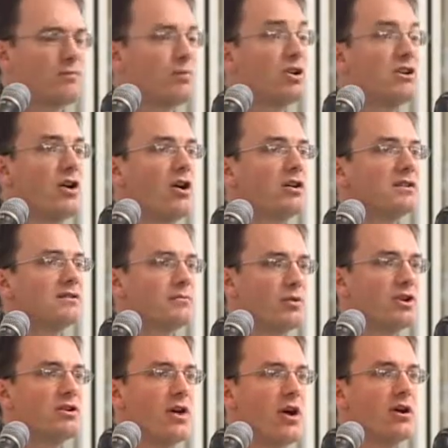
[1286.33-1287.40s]

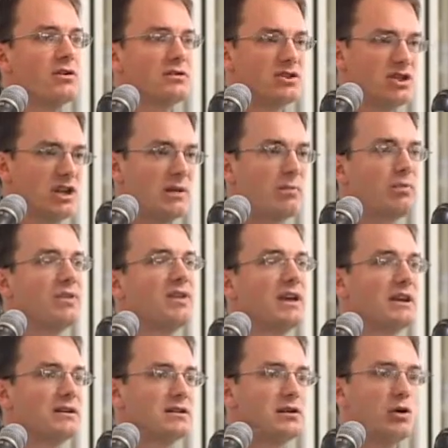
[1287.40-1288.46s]
Pretty darn cheap
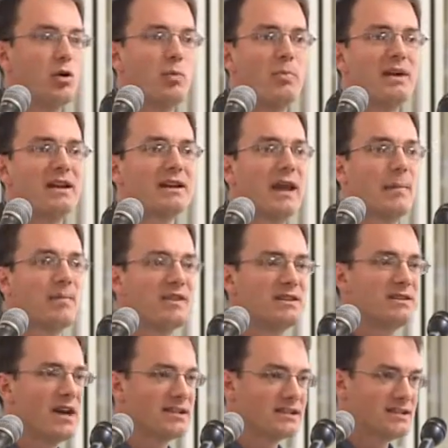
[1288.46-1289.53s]
thing to do, but it kept the
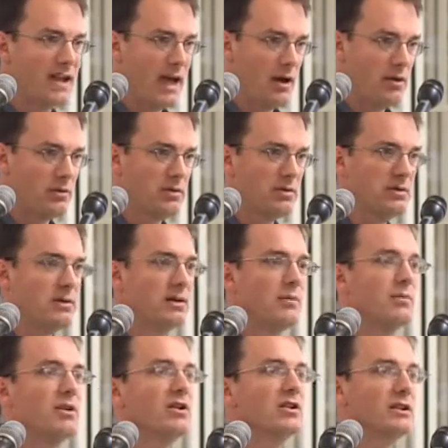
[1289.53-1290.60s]
dust down
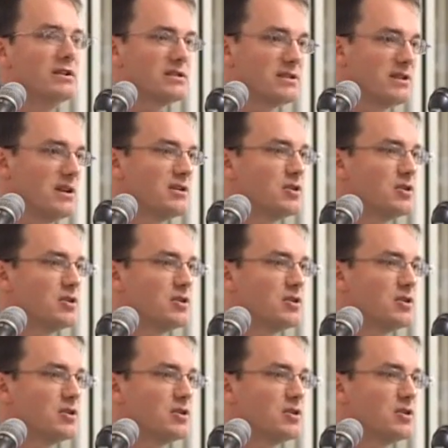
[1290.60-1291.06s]
in buildings,